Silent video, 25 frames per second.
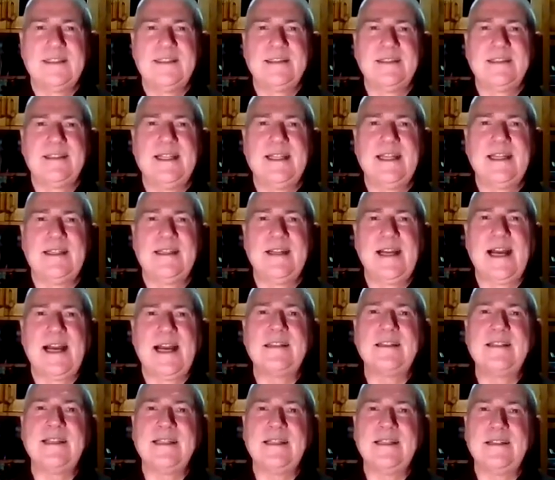then
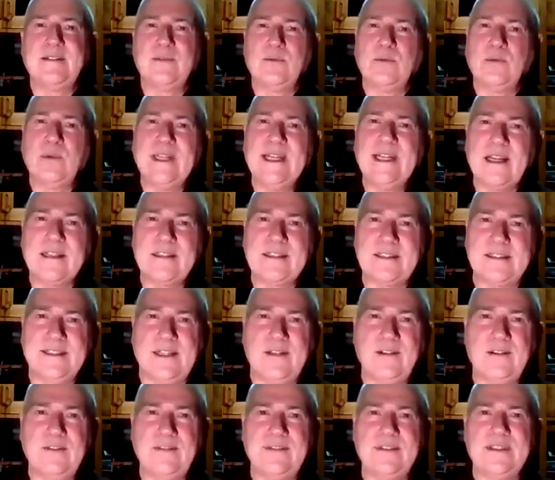I think we
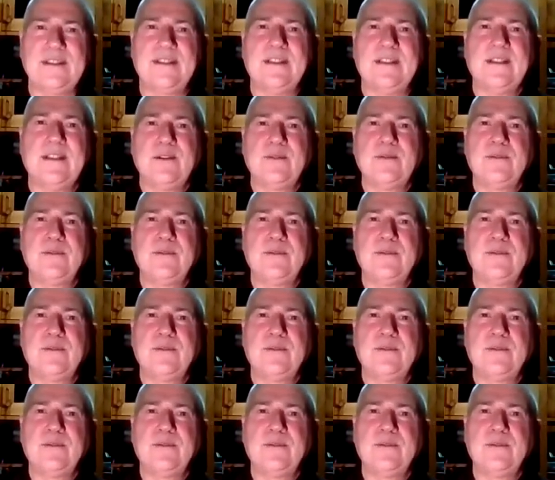ourselves